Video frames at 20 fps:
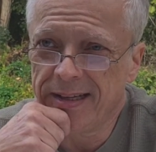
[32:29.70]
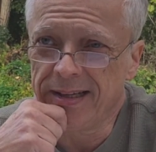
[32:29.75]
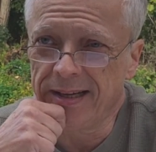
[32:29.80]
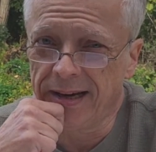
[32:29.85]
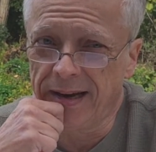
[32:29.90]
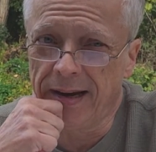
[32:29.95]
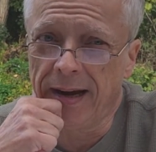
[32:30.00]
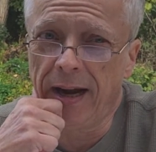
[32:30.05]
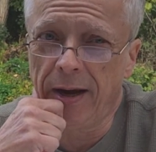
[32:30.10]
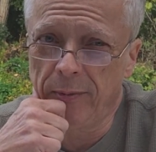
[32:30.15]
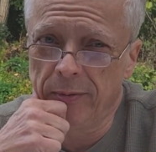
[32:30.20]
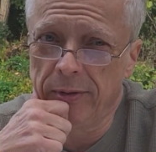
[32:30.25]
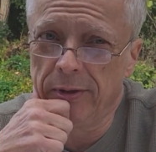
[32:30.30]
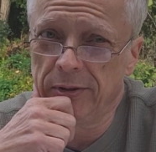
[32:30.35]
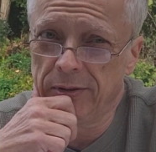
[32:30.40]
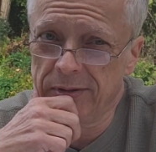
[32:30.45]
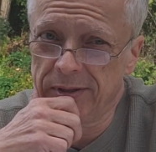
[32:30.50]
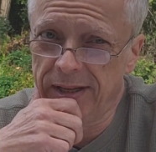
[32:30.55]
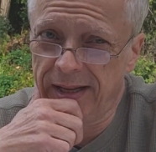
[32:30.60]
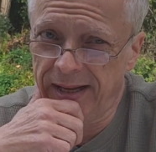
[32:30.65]
yeah, I would
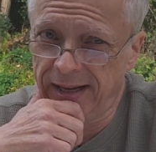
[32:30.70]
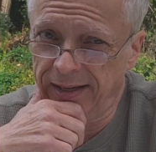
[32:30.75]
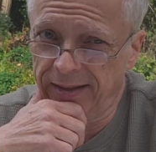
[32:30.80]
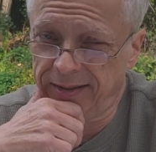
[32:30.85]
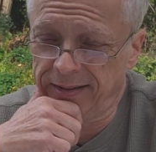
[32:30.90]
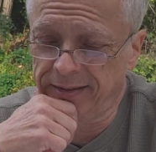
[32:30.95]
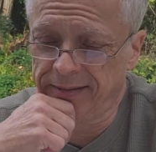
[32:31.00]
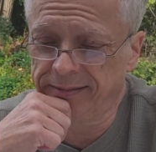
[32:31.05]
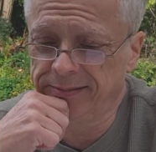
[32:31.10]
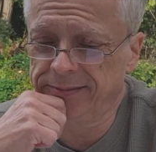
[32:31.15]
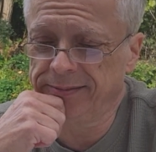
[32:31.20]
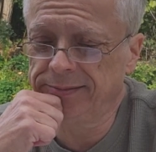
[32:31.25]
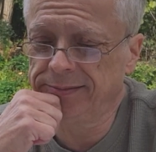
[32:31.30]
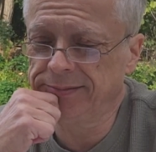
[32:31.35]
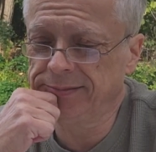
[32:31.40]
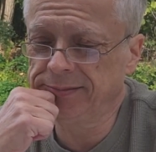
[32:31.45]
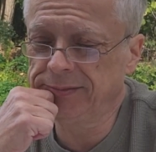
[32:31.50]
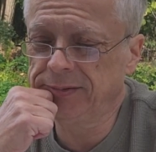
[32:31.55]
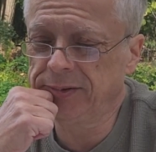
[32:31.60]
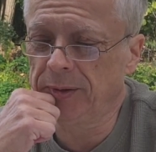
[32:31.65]
use that
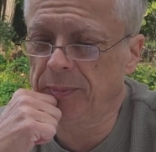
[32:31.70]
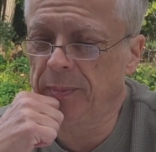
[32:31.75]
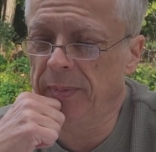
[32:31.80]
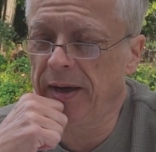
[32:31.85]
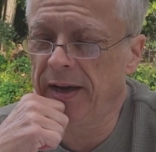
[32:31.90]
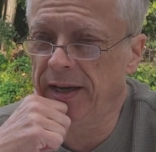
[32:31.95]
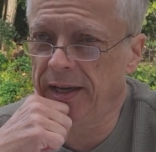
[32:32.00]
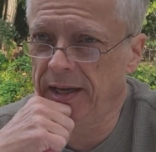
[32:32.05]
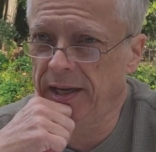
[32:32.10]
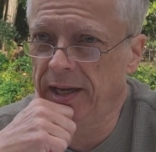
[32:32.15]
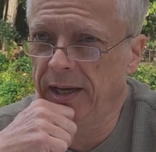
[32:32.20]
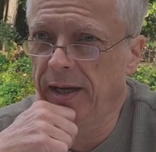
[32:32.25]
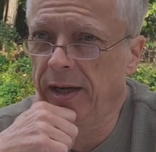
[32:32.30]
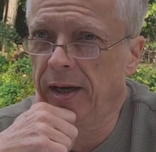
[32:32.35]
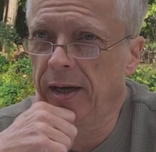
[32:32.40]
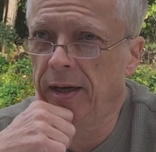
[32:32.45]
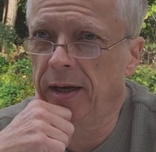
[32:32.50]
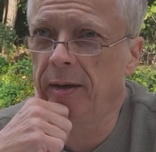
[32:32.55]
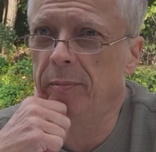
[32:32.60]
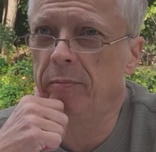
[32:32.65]
to my
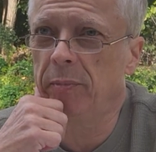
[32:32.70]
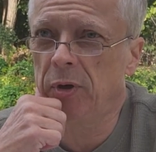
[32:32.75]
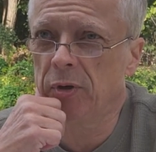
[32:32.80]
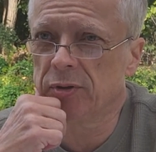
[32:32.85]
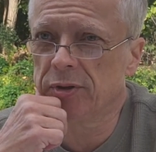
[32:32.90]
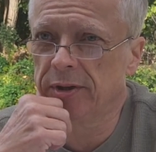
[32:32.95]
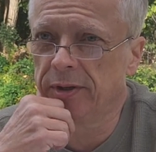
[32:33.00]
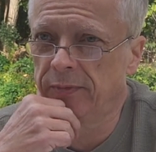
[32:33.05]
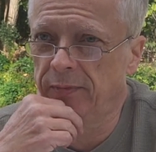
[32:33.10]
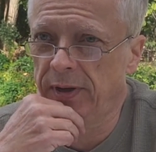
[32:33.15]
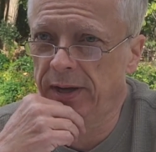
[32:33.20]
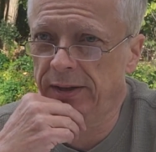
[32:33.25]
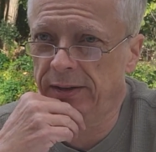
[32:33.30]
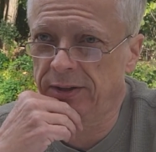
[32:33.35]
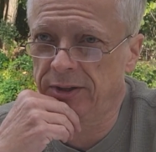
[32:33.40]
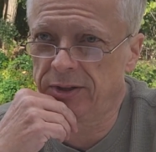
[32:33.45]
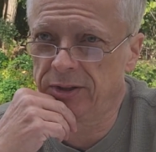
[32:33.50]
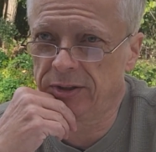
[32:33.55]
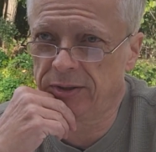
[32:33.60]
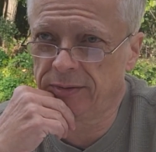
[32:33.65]
utmost
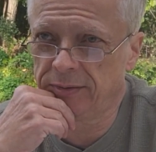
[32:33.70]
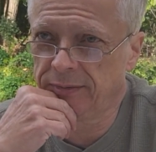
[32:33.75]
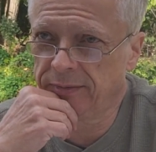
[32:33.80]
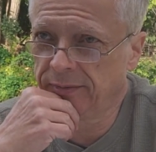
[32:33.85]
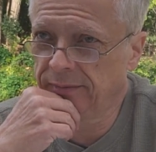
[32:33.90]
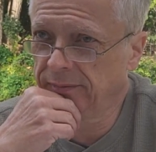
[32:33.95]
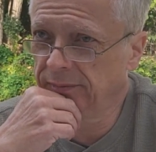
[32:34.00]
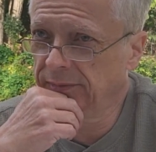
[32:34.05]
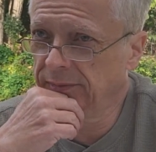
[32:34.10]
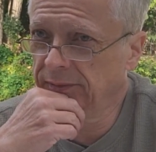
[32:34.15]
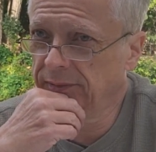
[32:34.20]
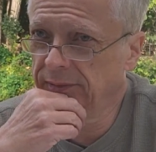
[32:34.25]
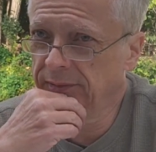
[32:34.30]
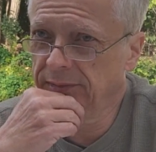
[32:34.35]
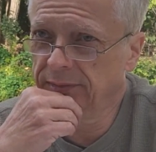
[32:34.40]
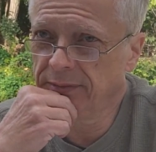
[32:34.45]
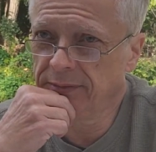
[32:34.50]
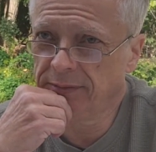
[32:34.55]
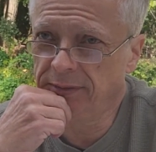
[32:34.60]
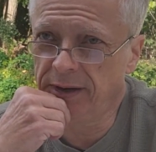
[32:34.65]
advantage.
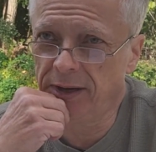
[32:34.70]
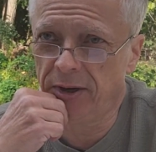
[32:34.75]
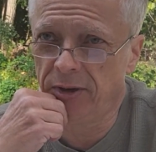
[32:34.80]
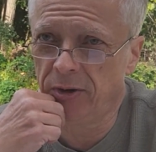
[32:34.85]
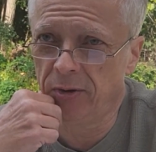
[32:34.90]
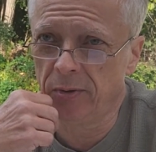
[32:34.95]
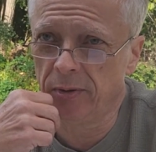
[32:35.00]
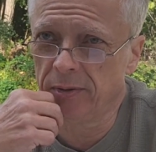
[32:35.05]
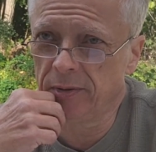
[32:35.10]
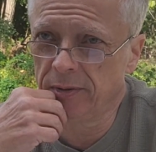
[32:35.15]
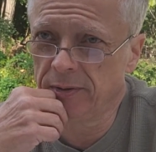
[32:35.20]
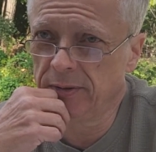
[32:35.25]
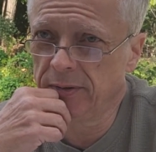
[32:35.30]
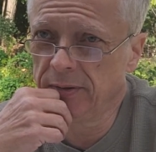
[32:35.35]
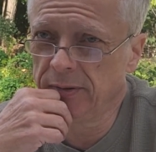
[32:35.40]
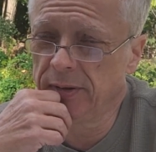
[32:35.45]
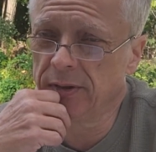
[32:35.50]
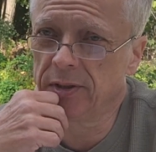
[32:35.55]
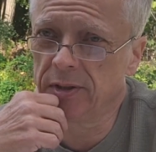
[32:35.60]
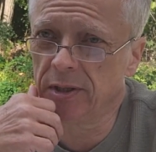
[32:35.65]
I don't know what,
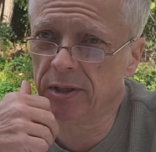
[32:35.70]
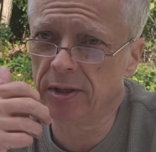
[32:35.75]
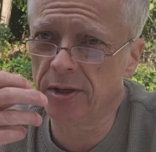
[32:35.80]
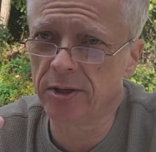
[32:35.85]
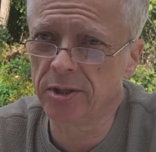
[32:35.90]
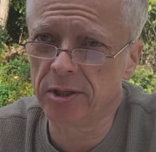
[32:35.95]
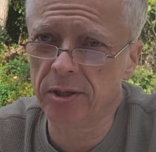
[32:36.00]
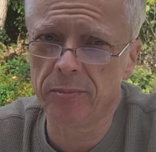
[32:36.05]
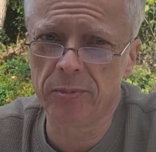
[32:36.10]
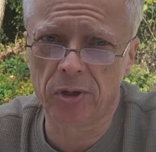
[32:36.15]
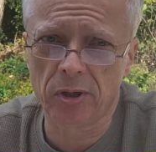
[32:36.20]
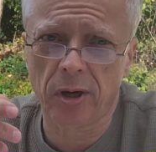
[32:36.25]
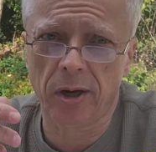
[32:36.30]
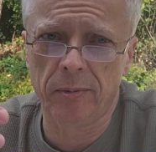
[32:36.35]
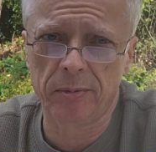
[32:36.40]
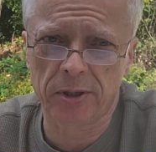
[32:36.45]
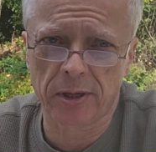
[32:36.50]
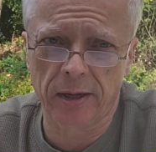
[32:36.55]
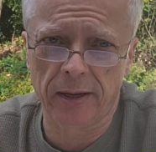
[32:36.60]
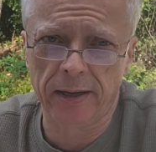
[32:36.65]
there's some
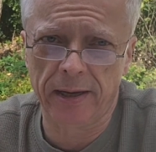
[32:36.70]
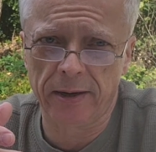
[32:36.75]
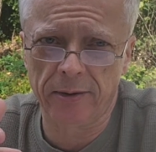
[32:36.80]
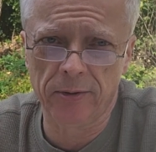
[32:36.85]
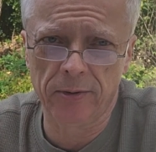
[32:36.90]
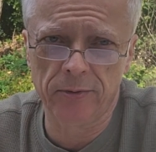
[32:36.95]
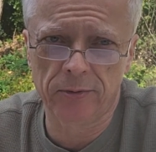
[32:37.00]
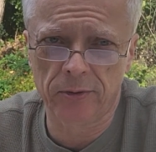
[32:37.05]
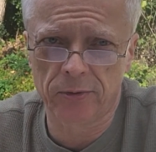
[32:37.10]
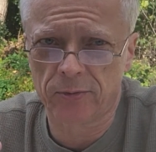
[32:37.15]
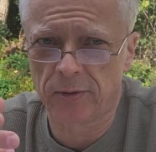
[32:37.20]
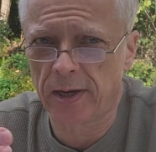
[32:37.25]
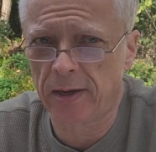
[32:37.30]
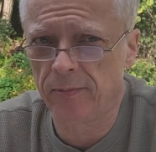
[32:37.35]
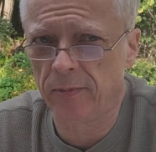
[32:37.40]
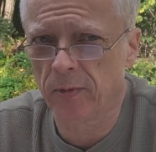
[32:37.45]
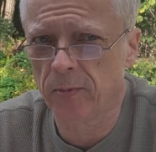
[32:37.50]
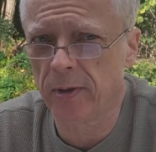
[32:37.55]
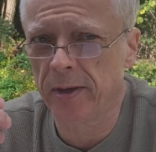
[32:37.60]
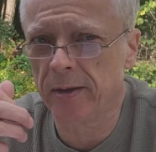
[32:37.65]
jobs that allow you to
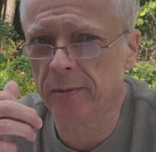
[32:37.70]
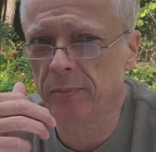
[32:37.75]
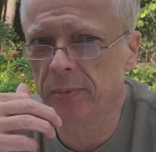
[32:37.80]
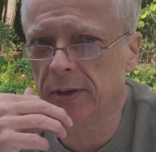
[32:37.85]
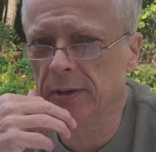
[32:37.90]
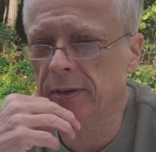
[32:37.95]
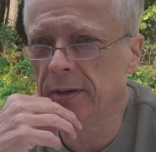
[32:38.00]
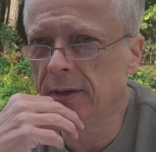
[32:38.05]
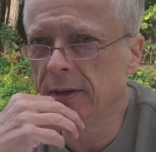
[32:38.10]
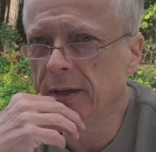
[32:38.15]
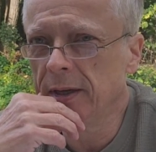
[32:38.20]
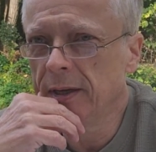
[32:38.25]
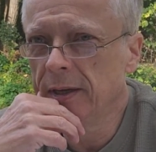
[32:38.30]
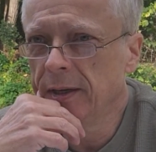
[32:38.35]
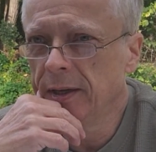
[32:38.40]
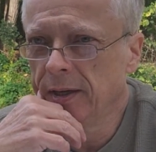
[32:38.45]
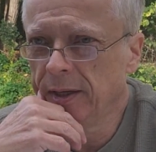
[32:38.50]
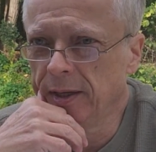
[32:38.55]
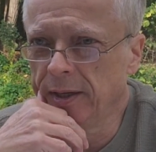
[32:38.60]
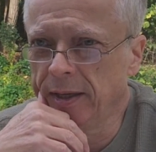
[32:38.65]
travel quite a bit,
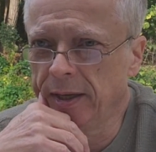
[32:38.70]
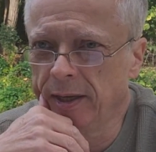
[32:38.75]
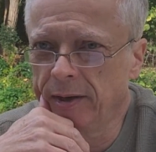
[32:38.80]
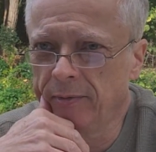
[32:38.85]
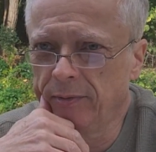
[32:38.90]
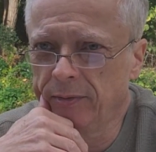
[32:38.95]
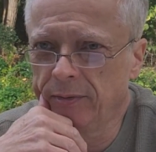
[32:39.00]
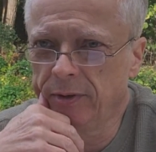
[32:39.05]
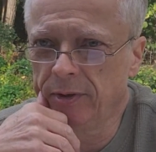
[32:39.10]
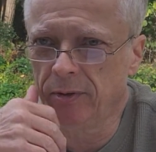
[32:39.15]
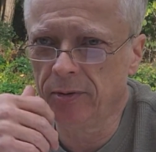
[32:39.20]
and they have,